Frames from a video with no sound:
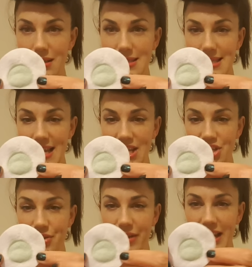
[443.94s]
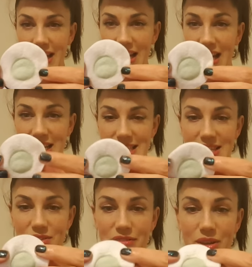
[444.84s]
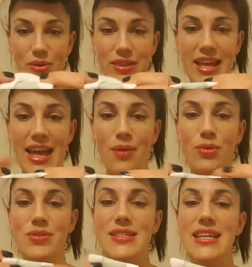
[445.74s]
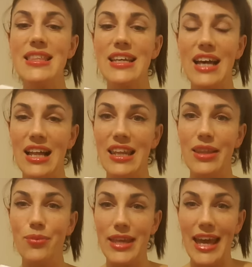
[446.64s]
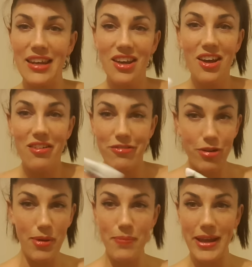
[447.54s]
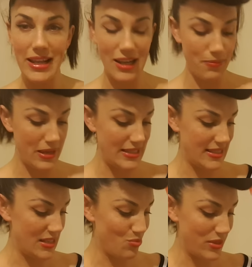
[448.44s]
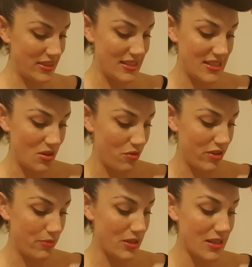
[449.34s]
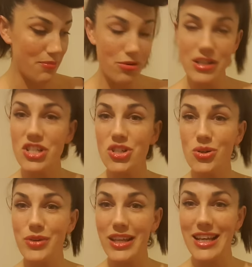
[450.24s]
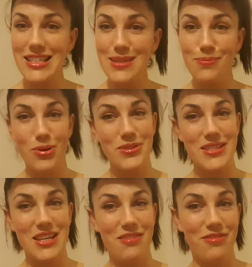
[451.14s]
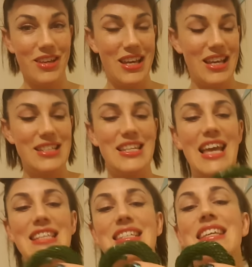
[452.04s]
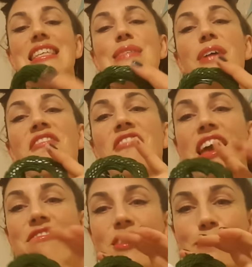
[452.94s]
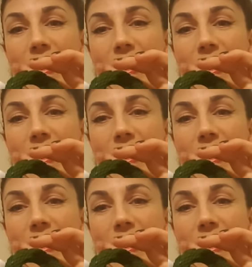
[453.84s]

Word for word: sagey green kind of Silvo on there and we'll see the colour that we get from our Bakelite pieces with this Silvo because I'm pretty sure we're going to get some positive tests. Now this is my favourite